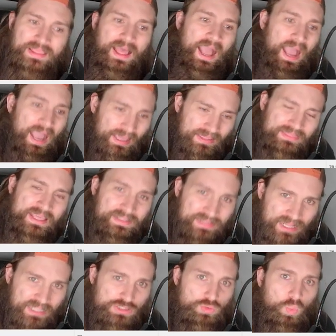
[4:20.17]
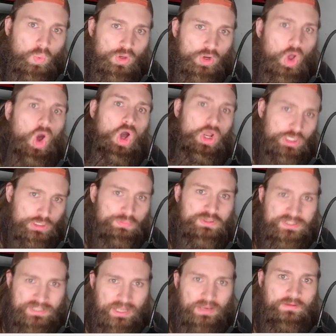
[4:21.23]
I think that's
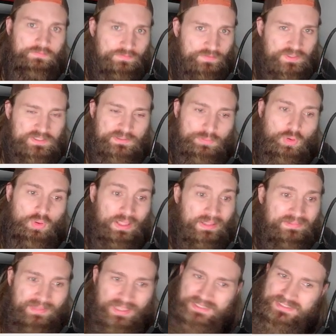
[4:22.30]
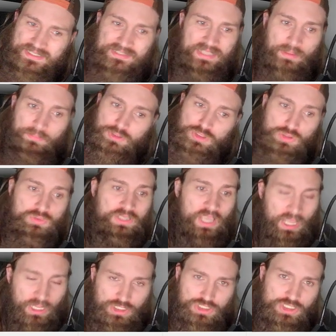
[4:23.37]
100% feasible. Unless he's able to
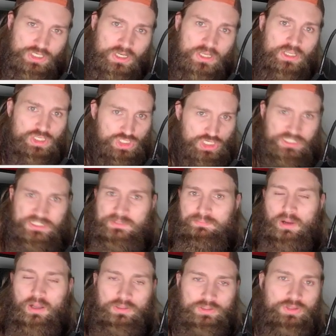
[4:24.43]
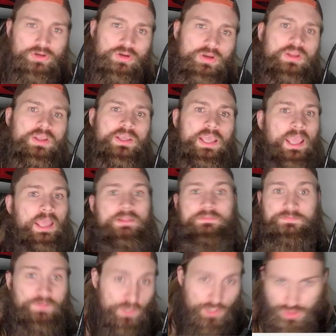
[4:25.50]
catch Jesse Butler and
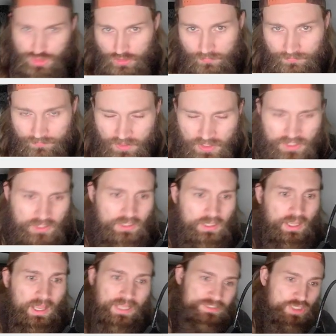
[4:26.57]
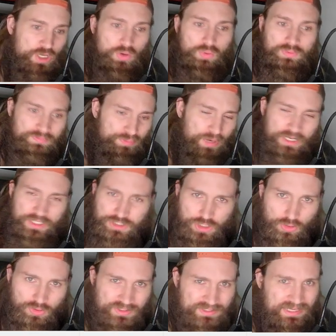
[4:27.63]
finish him, I don't. Brad
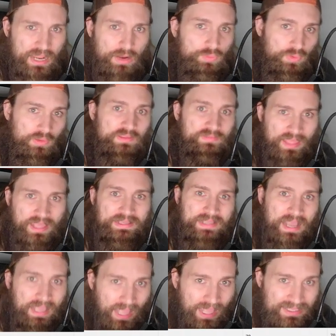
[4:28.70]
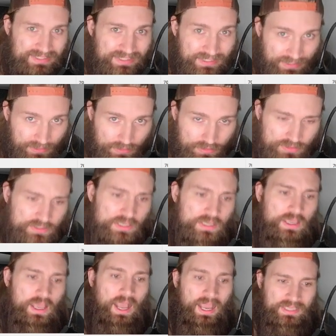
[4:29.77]
Katona is not really that guy as it is.
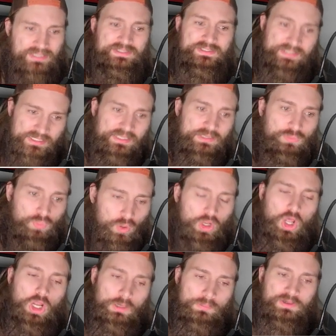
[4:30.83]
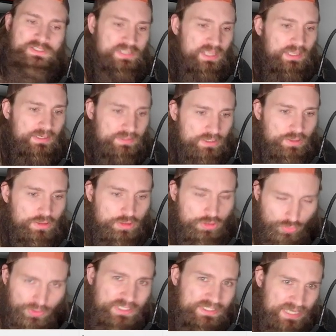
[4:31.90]
I see 100%
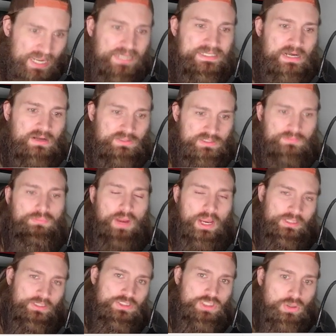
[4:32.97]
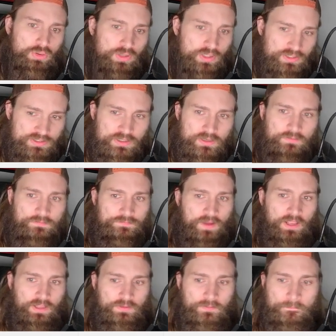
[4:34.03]
3 takedowns in Brad Katona's
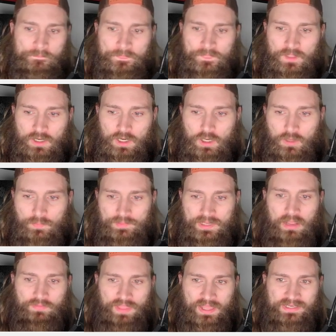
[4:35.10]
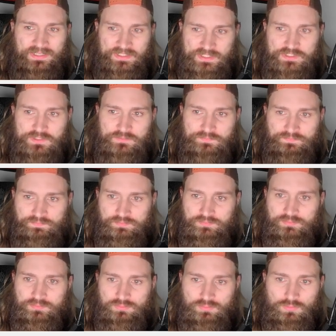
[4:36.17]
fight. Now that is
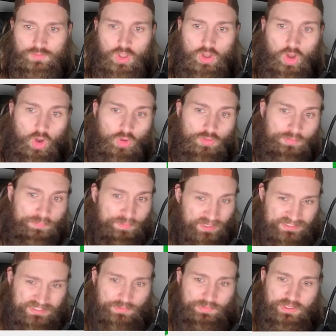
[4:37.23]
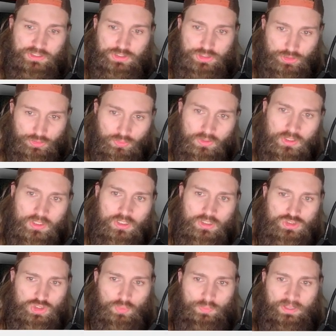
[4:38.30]
all the picks that we can do.
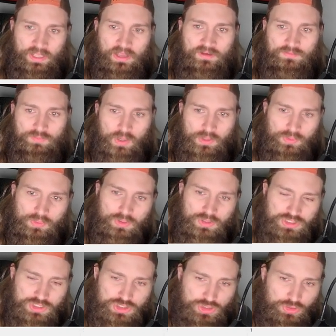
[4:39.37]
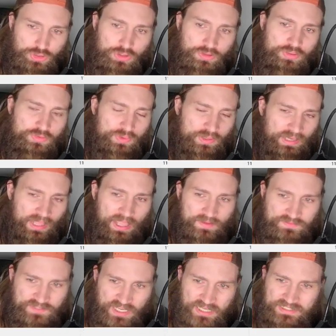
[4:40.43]
So we have Robert Rose's Jr.
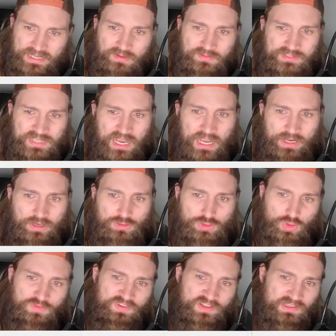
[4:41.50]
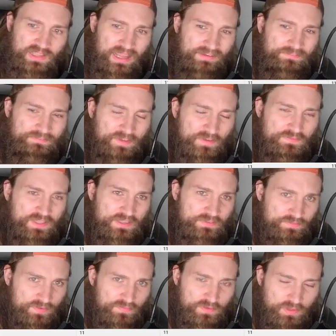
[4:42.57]
3.5 takedowns higher. Ludovic Klein
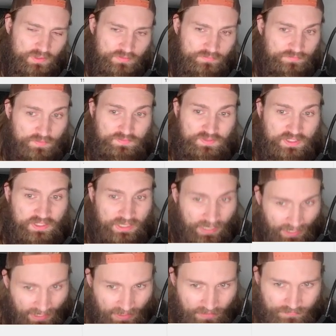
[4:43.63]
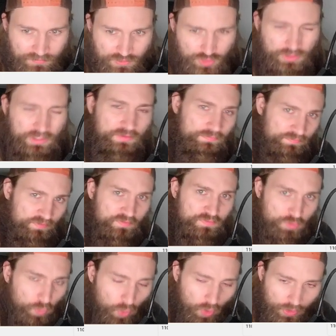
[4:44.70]
50.5. So you need
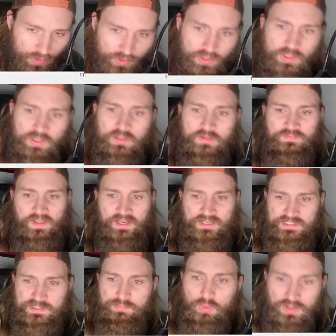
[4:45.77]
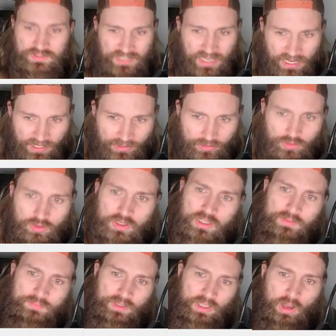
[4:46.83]
51 fantasy points higher.
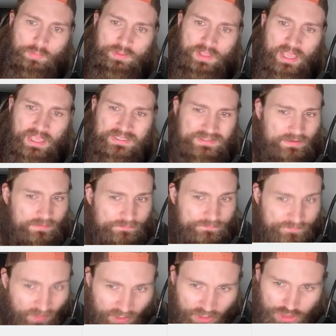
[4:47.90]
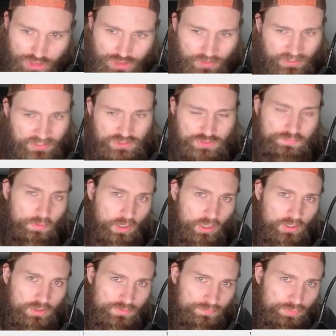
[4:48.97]
Miguel Baeza finish against
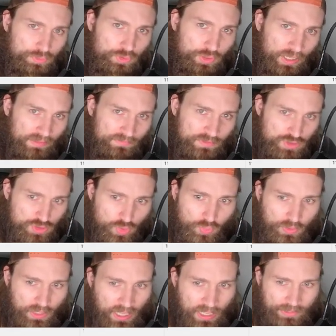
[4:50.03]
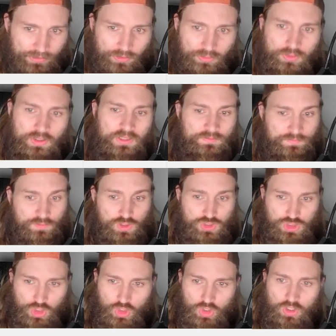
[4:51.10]
Punahele Soriano for
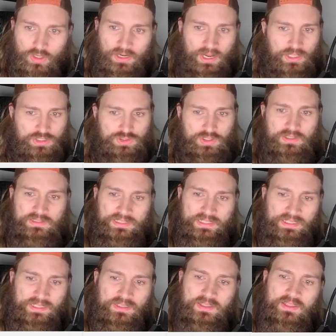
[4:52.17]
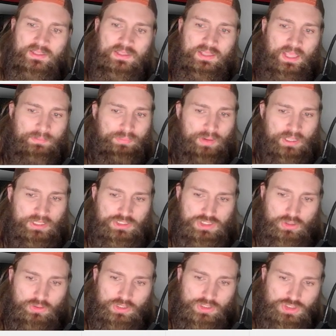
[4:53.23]
sure. And Andrea Lee. And Brad
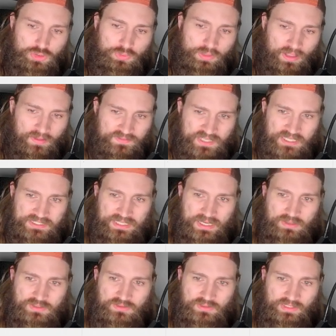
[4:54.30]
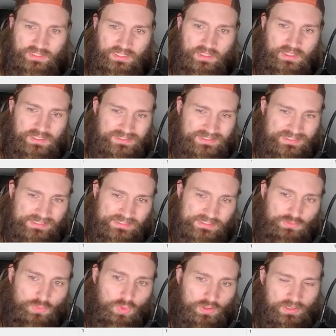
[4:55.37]
Katona, 2.5 takedowns. Lee is
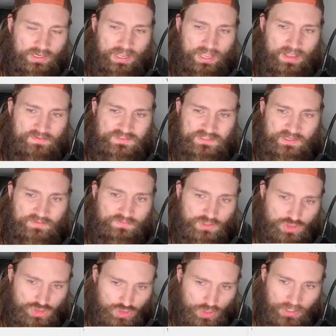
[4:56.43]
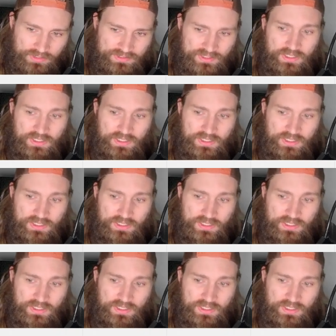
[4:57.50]
61.5 significant strikes.